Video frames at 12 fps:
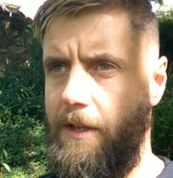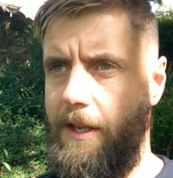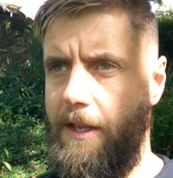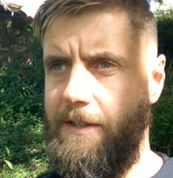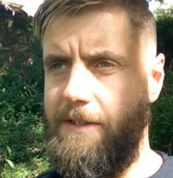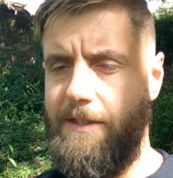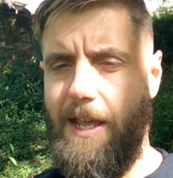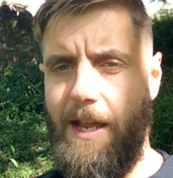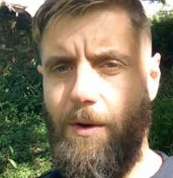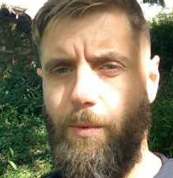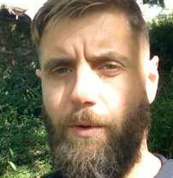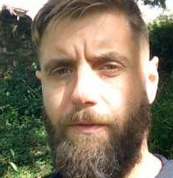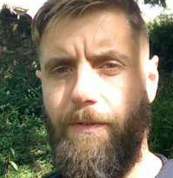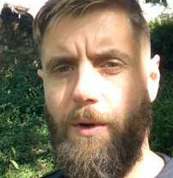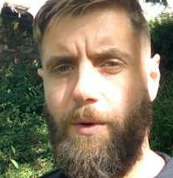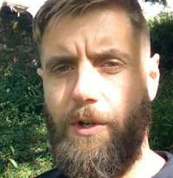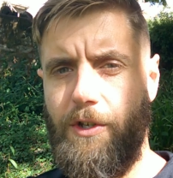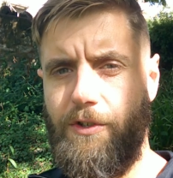Instead, we'll
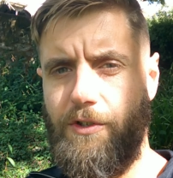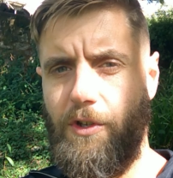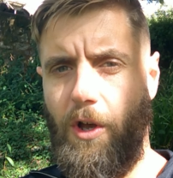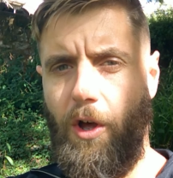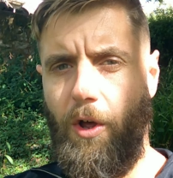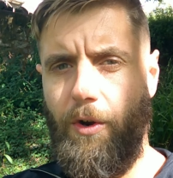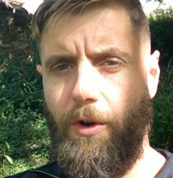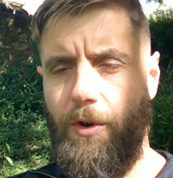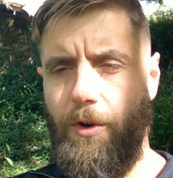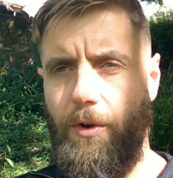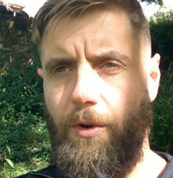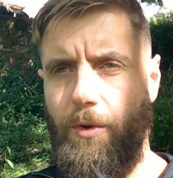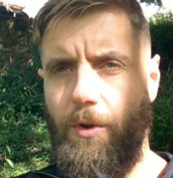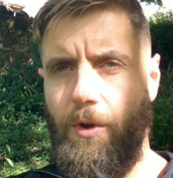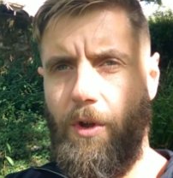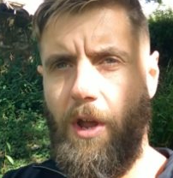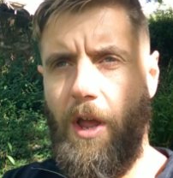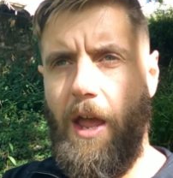focus on
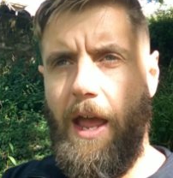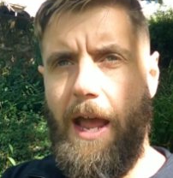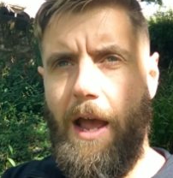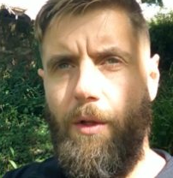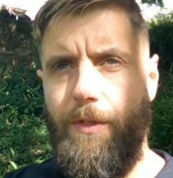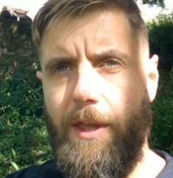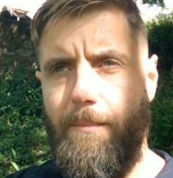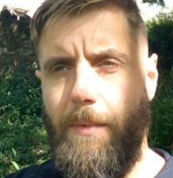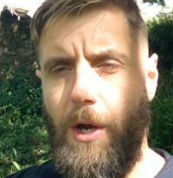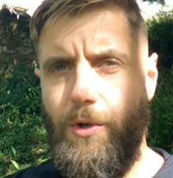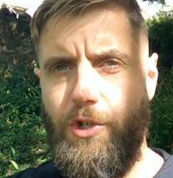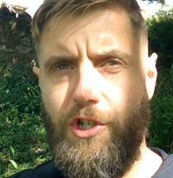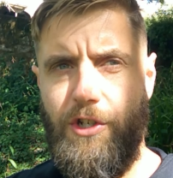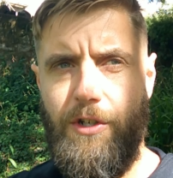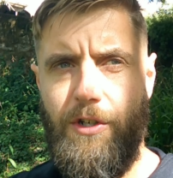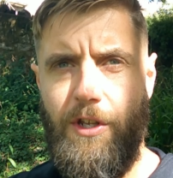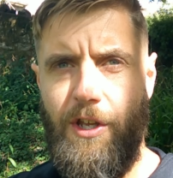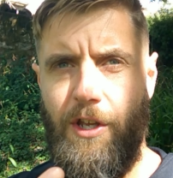how the
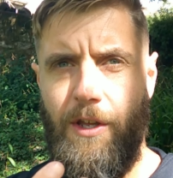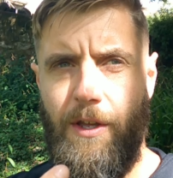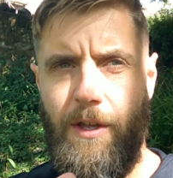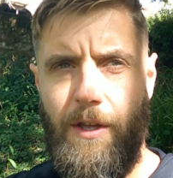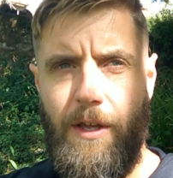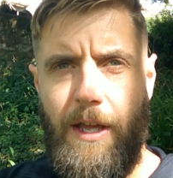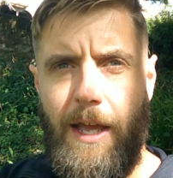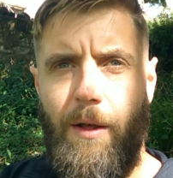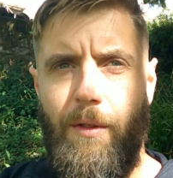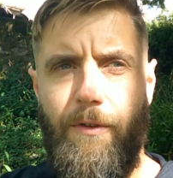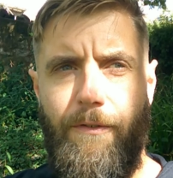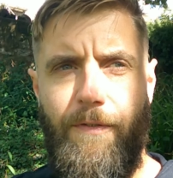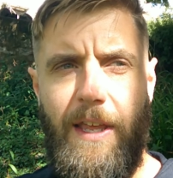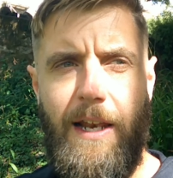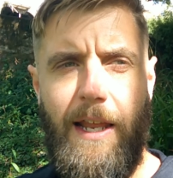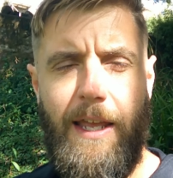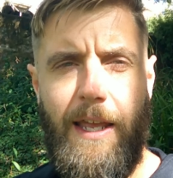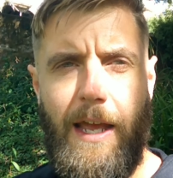emotion, how the
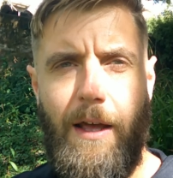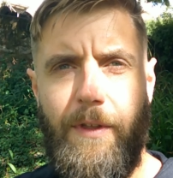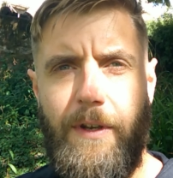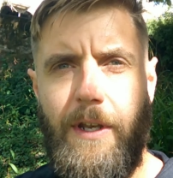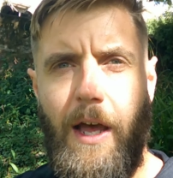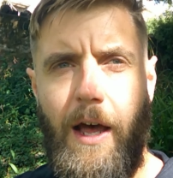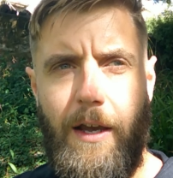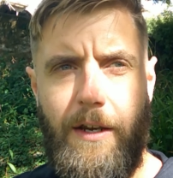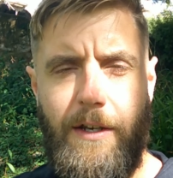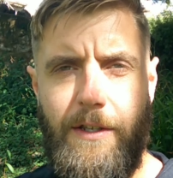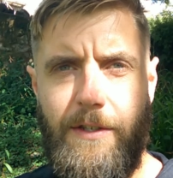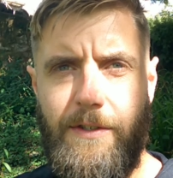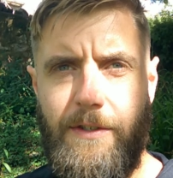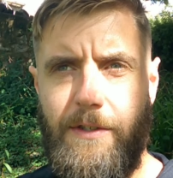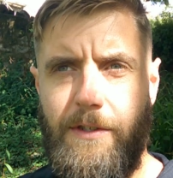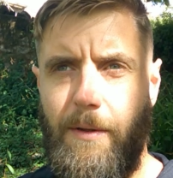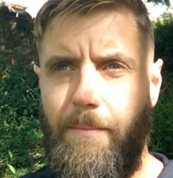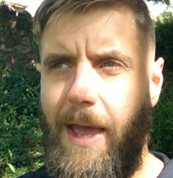feeling, how the darkness,
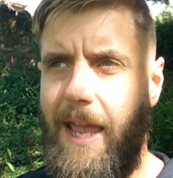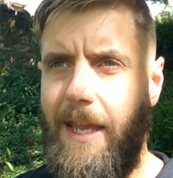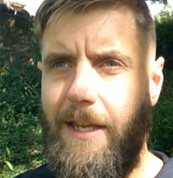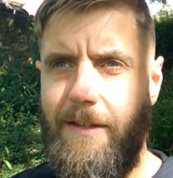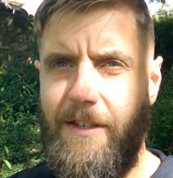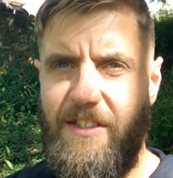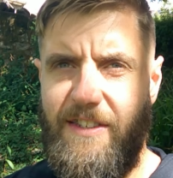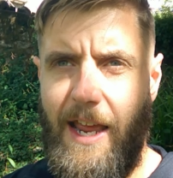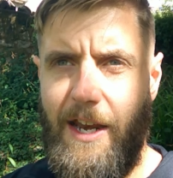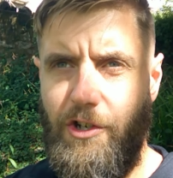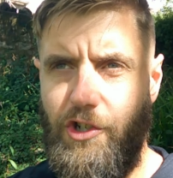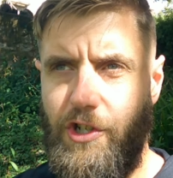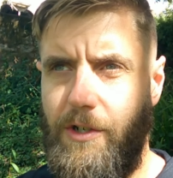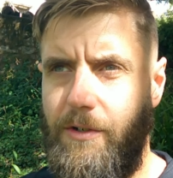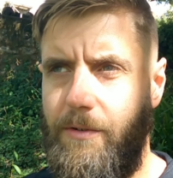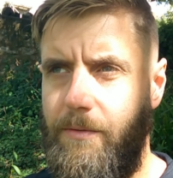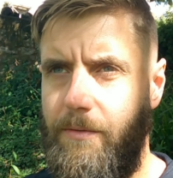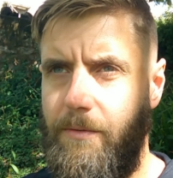the pain, the
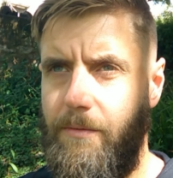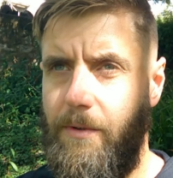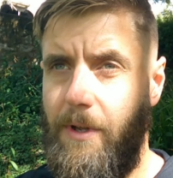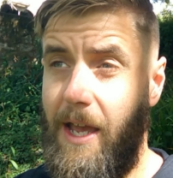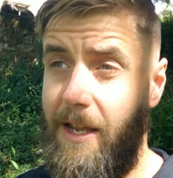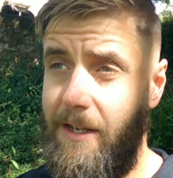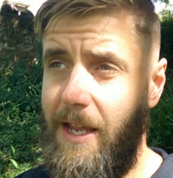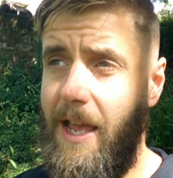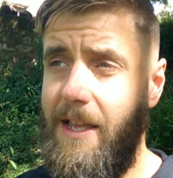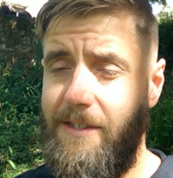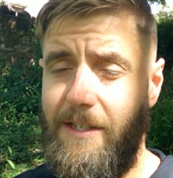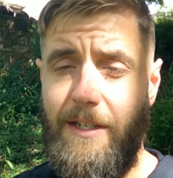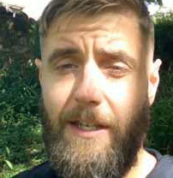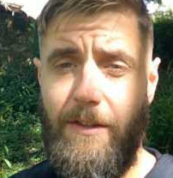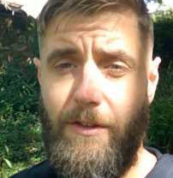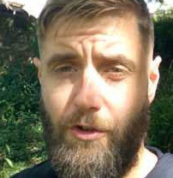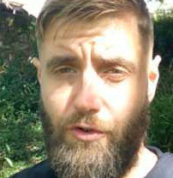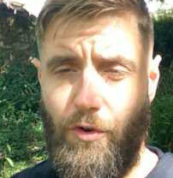tension, and yes, indeed,
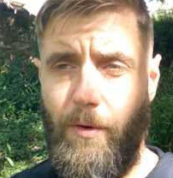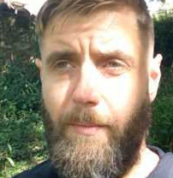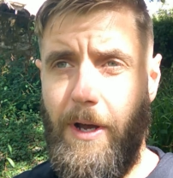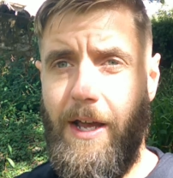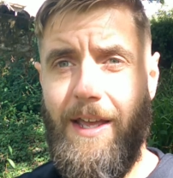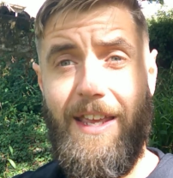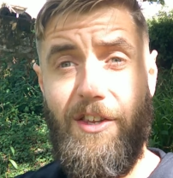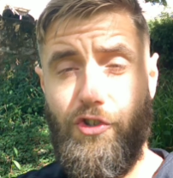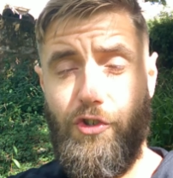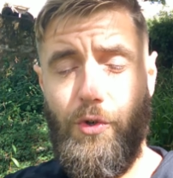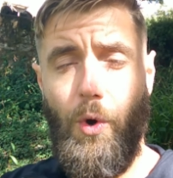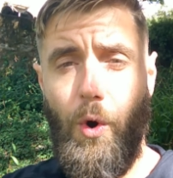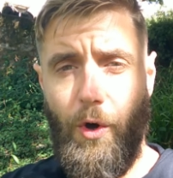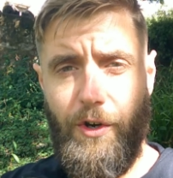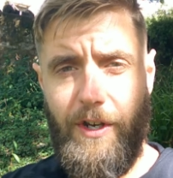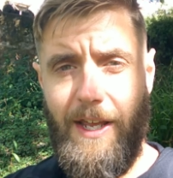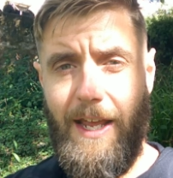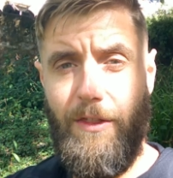the trauma is
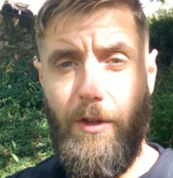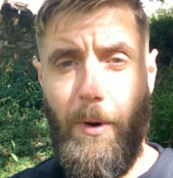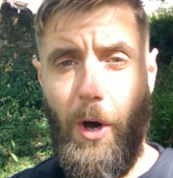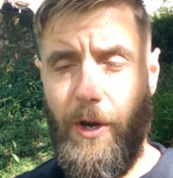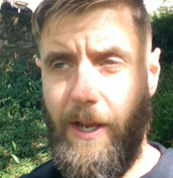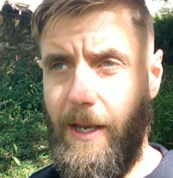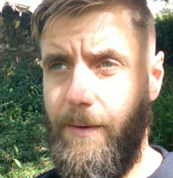stored in the body.